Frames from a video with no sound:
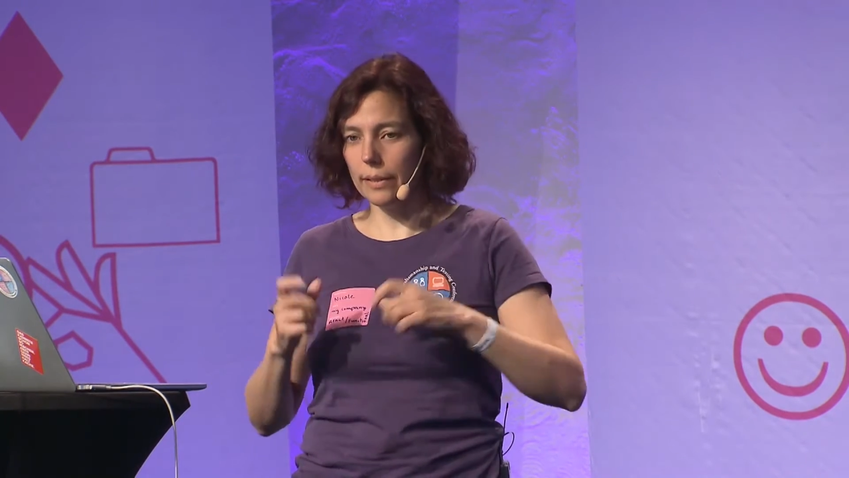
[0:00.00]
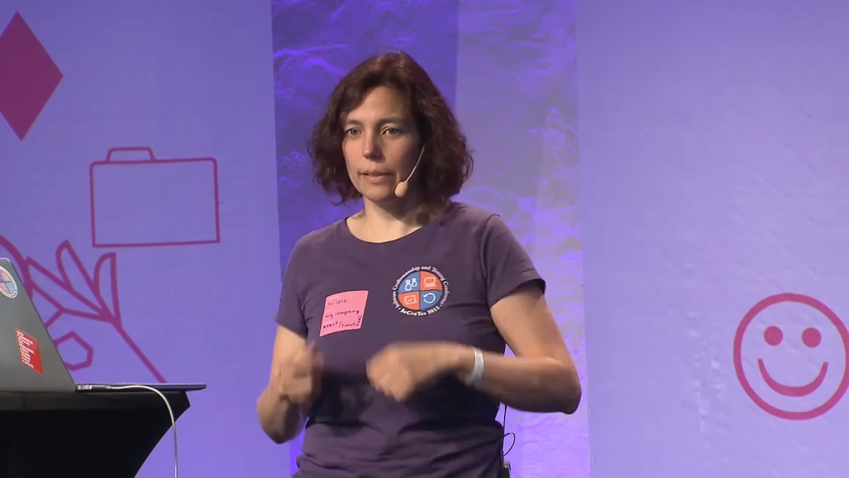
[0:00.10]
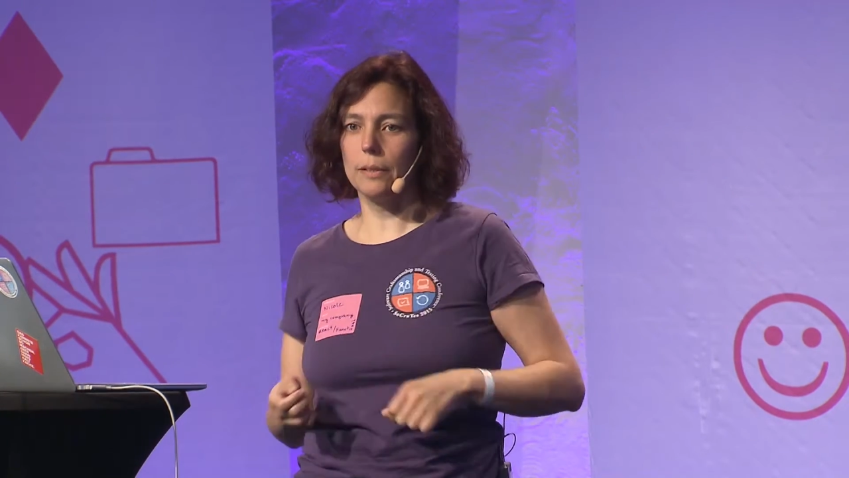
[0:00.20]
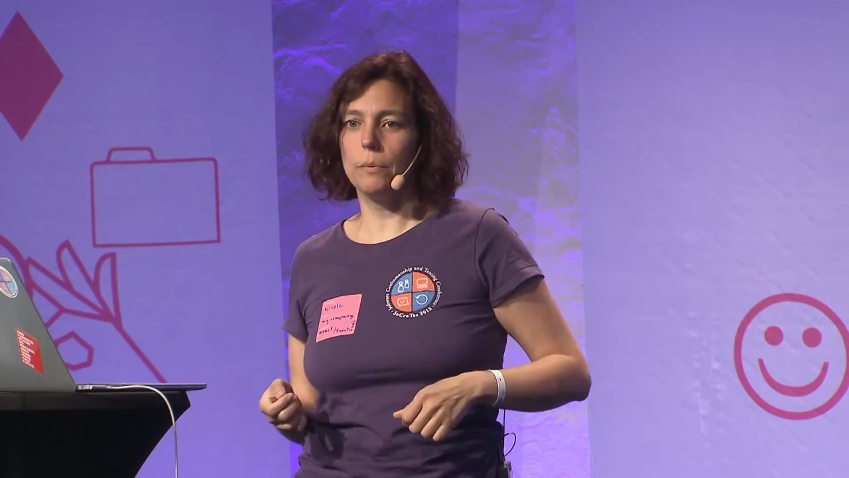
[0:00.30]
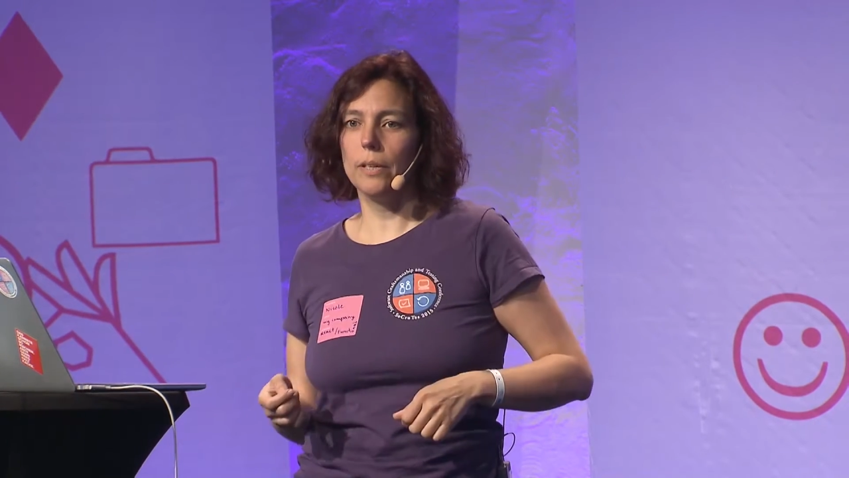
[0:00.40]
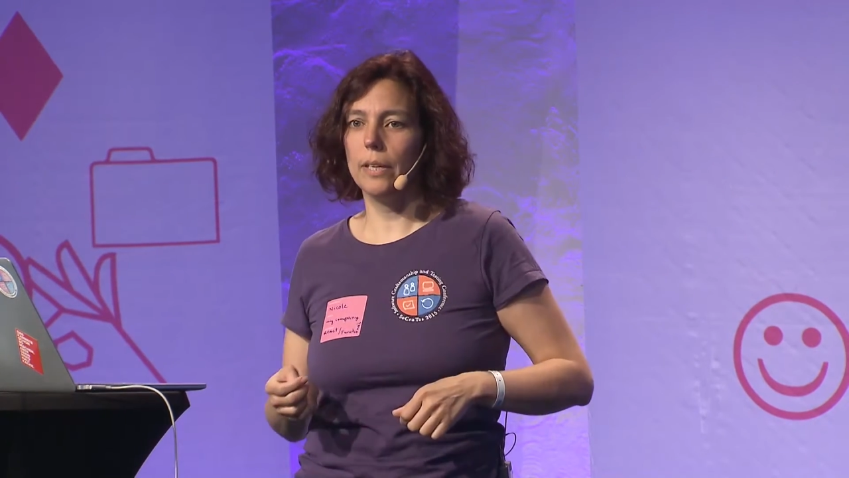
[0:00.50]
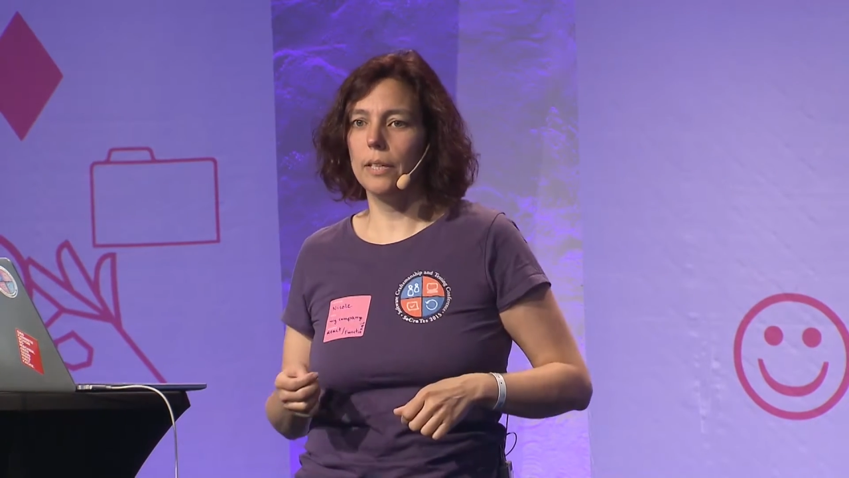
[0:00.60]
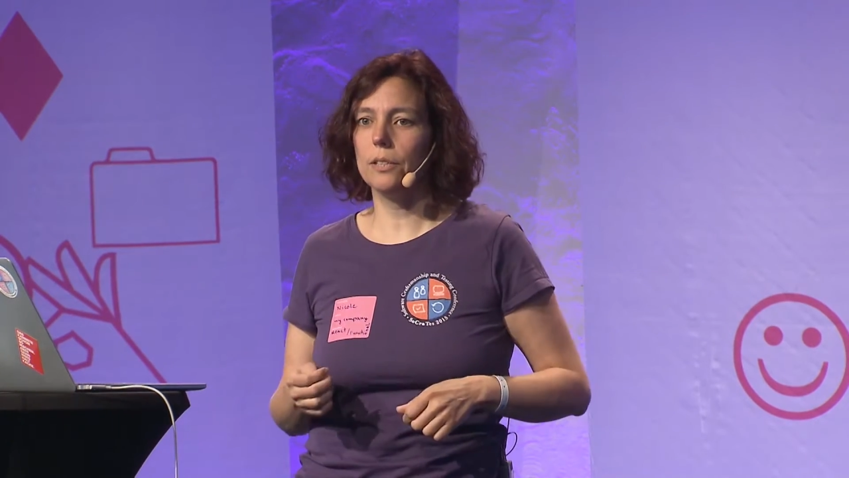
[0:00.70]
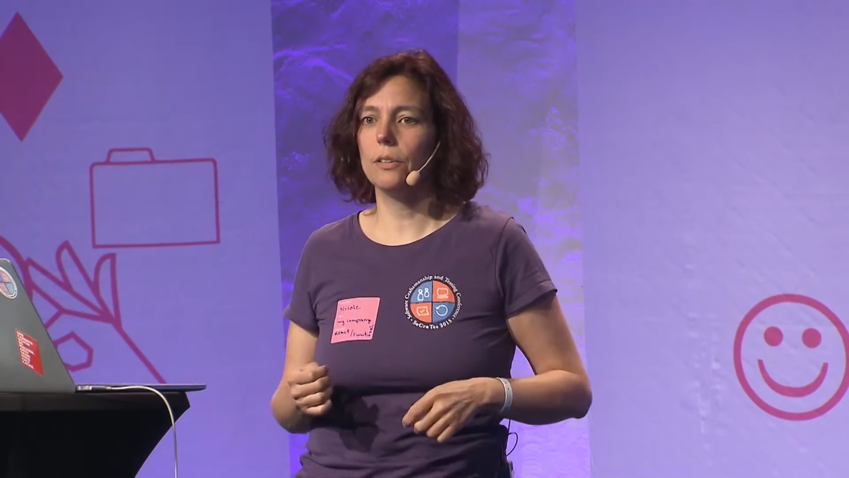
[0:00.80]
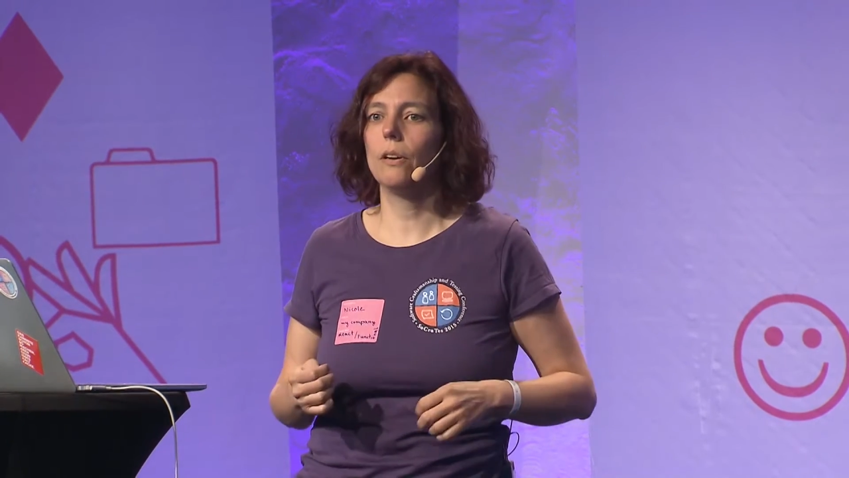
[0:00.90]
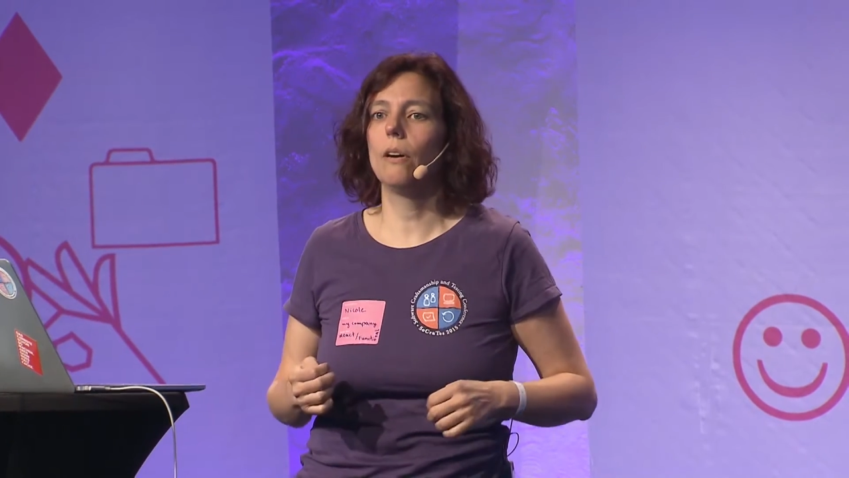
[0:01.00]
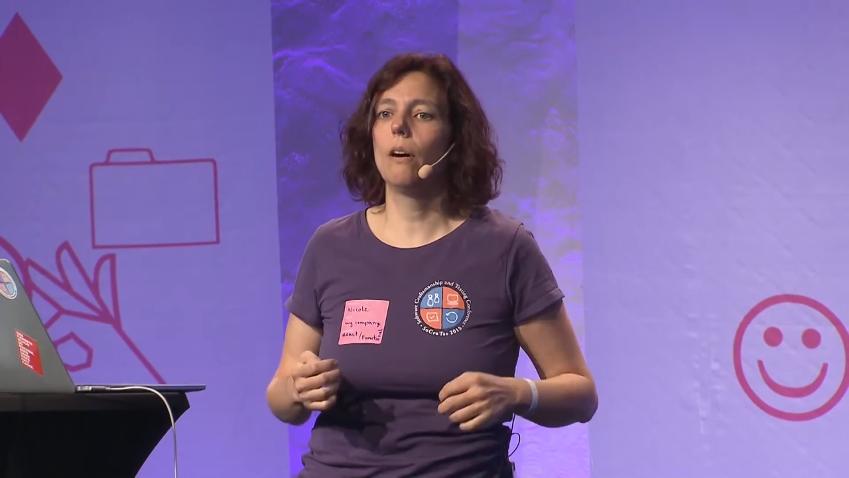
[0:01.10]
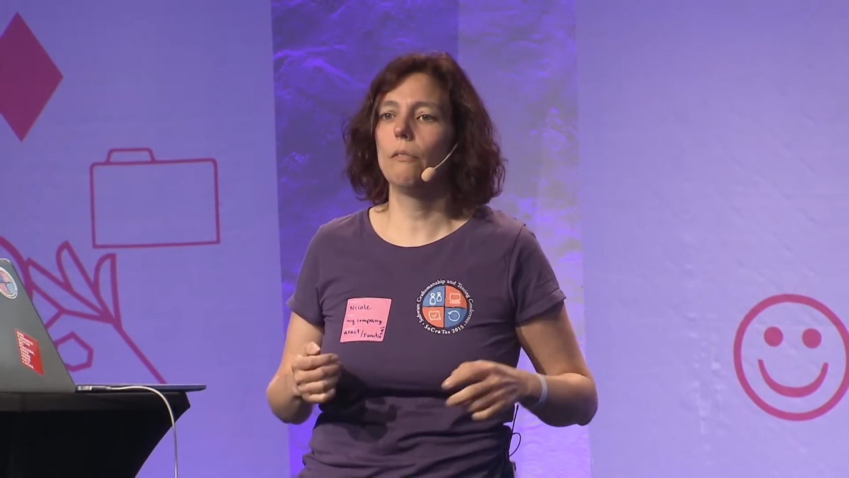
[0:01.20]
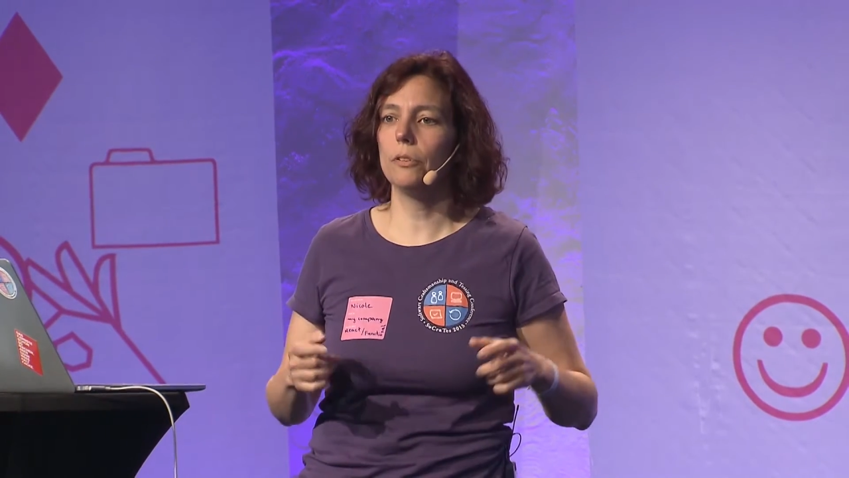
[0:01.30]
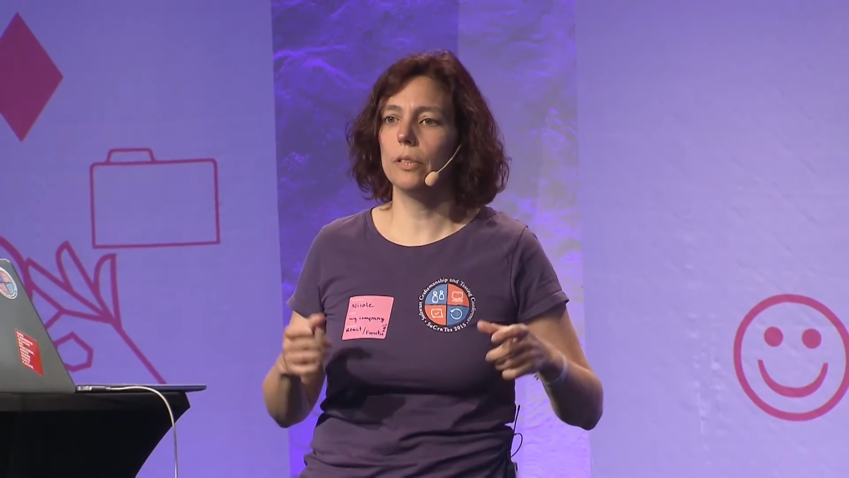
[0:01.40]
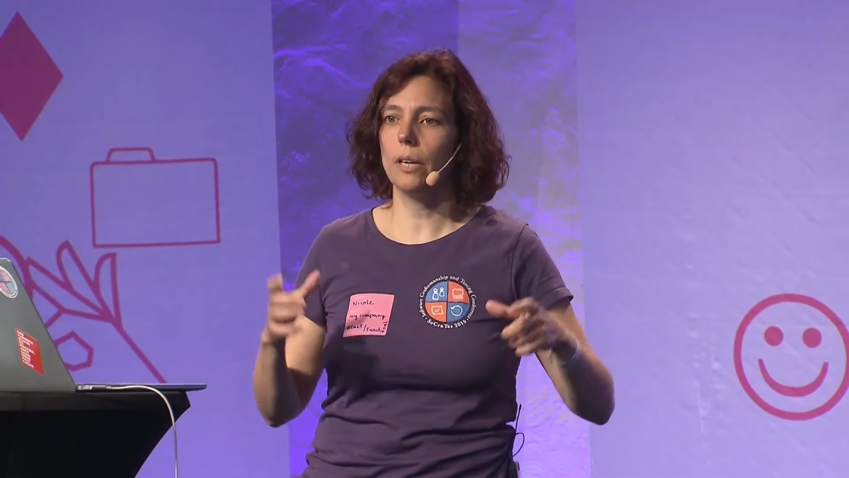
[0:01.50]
explanation of it,